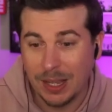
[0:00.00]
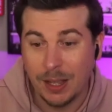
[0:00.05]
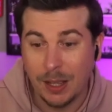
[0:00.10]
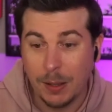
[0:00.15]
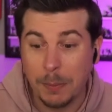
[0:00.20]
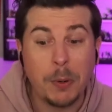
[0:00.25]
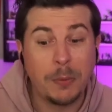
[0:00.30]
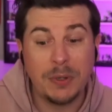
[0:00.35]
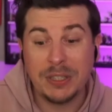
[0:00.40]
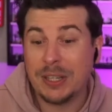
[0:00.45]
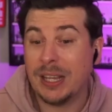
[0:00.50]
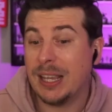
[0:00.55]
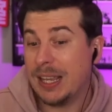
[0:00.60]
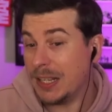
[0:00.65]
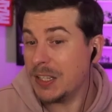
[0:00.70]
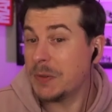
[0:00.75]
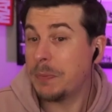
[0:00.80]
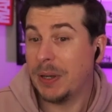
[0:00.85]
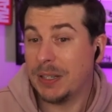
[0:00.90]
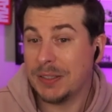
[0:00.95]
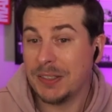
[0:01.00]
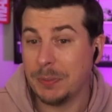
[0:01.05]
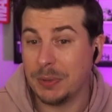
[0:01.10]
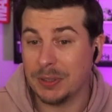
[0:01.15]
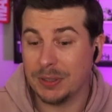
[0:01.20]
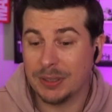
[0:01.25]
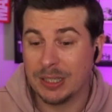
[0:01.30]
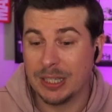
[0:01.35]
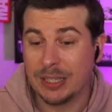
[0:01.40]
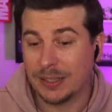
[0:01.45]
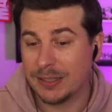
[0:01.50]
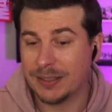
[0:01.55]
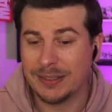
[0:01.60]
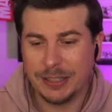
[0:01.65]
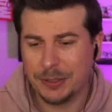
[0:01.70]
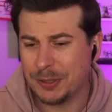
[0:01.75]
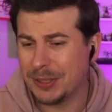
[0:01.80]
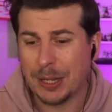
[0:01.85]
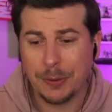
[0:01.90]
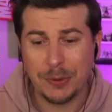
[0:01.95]
But it is possible.
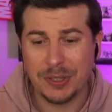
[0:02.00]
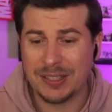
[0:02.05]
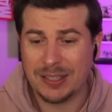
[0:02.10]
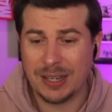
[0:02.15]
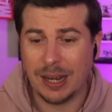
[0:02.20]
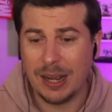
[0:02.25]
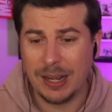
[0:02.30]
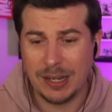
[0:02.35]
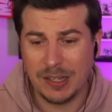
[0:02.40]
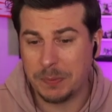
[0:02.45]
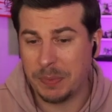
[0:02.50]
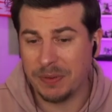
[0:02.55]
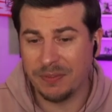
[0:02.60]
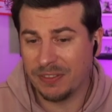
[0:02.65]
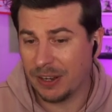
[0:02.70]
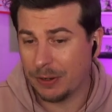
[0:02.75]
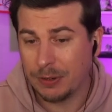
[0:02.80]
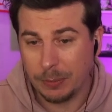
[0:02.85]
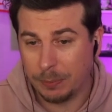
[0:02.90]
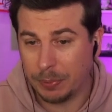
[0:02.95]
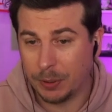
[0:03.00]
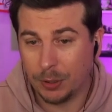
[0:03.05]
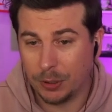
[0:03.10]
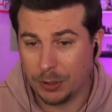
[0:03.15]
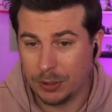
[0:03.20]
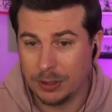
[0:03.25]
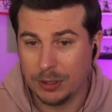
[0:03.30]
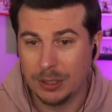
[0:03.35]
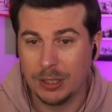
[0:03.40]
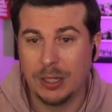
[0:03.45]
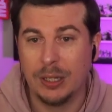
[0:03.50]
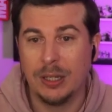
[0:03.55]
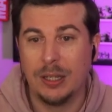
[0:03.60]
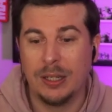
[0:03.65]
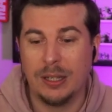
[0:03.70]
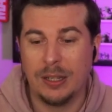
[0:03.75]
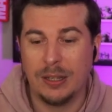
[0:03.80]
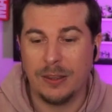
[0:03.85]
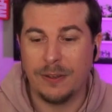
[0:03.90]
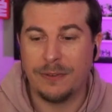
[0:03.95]
Considering our start has been very poor,
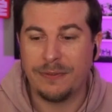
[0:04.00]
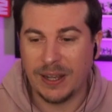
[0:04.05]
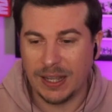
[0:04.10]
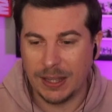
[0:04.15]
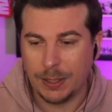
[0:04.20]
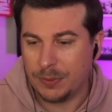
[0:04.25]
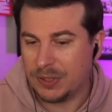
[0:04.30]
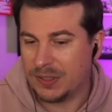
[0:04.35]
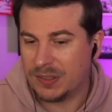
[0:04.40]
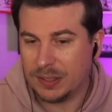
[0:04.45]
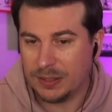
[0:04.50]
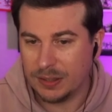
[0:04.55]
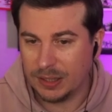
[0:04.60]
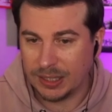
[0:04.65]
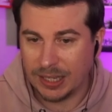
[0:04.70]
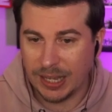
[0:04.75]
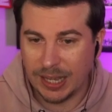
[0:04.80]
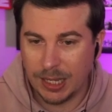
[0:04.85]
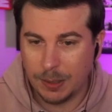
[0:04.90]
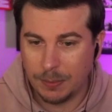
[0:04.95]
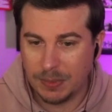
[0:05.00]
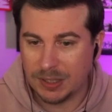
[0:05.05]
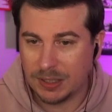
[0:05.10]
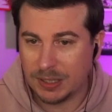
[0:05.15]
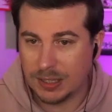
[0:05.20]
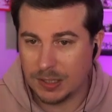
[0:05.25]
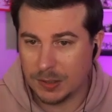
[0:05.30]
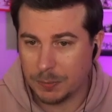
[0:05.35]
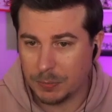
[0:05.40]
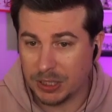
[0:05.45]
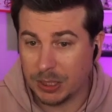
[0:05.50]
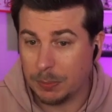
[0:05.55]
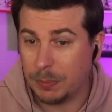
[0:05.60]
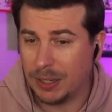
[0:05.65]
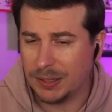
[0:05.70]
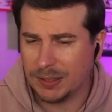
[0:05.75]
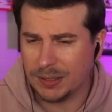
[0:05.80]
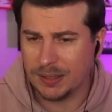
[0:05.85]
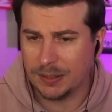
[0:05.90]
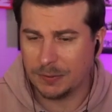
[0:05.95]
the fact that we're still in the game is pretty
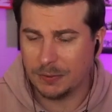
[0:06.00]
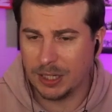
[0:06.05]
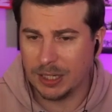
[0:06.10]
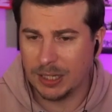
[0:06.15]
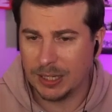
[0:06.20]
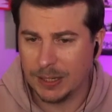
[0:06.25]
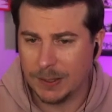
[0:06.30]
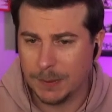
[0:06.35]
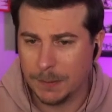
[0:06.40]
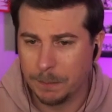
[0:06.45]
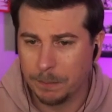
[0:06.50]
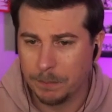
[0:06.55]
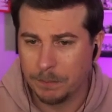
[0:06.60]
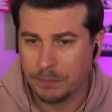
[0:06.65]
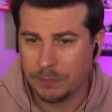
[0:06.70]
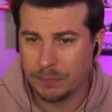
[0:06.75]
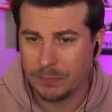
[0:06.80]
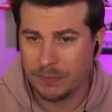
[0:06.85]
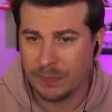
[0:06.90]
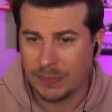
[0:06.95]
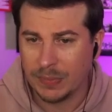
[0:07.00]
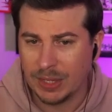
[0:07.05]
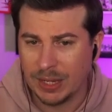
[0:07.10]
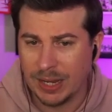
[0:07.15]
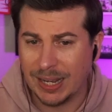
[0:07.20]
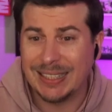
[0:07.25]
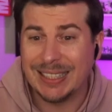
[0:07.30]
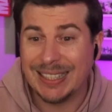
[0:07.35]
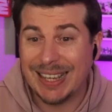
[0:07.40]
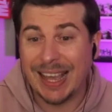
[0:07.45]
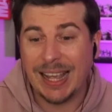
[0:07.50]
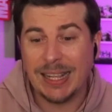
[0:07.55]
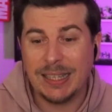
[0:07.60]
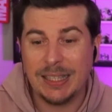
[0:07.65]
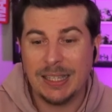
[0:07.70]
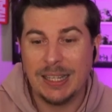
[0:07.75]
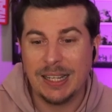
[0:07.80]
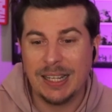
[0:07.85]
positive right now. And again,